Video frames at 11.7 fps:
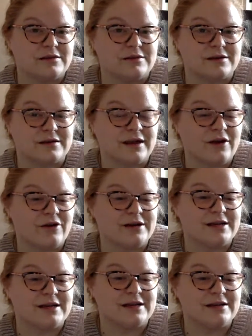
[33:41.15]
the
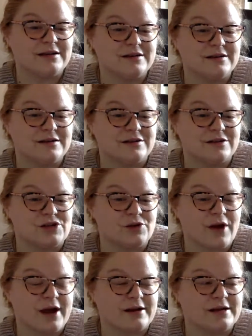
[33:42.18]
clarity, the
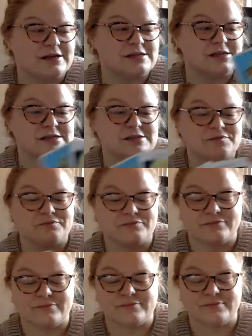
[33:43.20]
directness,
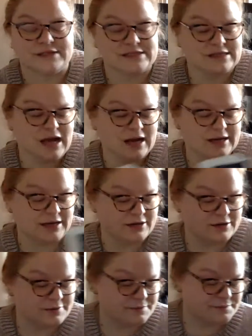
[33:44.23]
it's not
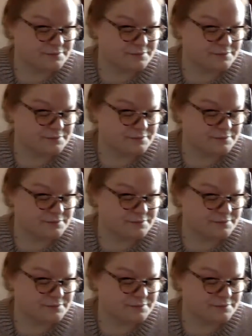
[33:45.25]
here.